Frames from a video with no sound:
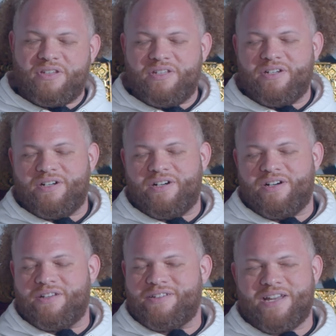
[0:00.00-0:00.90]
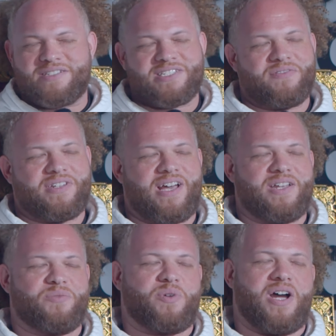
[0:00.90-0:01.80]
the uh,
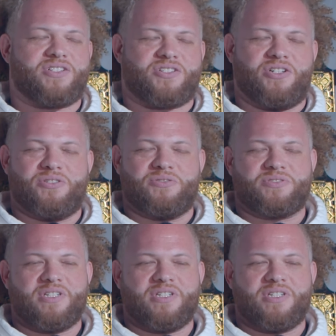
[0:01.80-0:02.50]
97.9 The Box shows.